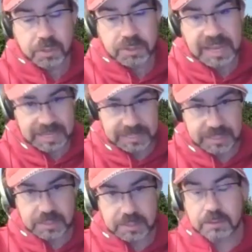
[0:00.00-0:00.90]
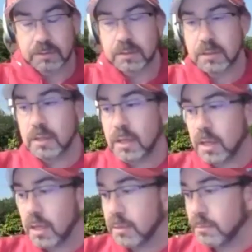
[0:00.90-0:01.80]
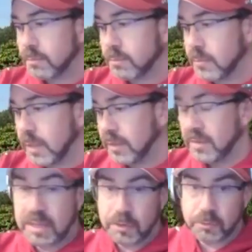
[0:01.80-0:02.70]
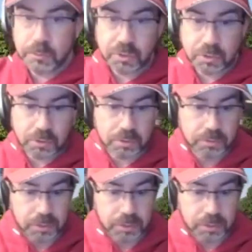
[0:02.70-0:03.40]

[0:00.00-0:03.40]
Hayden, and then the other returner